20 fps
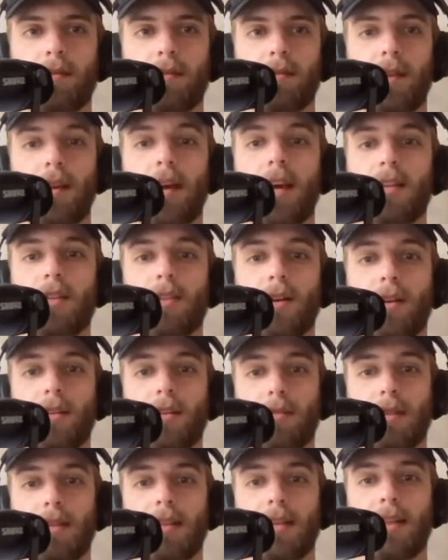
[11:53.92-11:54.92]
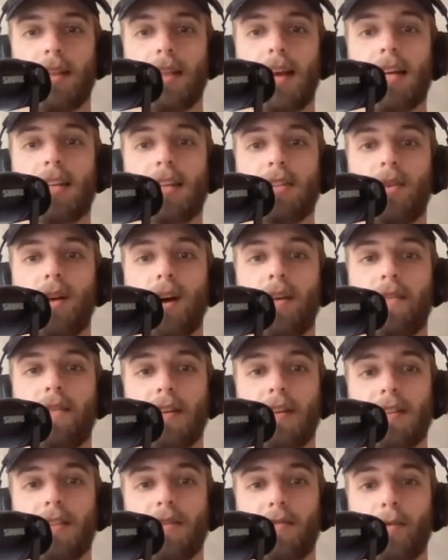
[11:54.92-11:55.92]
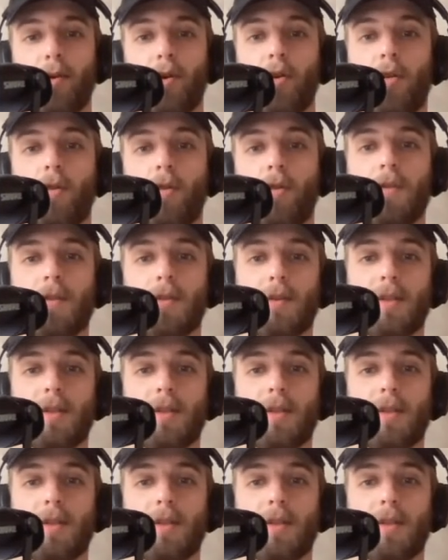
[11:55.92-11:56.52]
Yeah, so I was about to say last two offensive moves.